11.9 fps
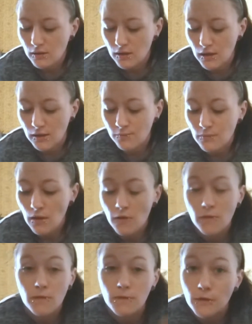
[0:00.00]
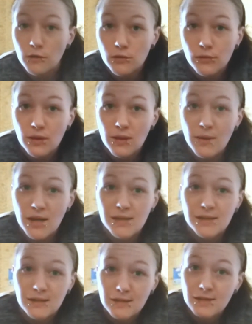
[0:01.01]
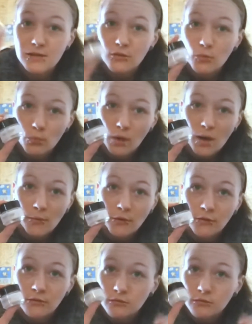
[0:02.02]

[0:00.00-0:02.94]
Okay, first with your basics. Primer.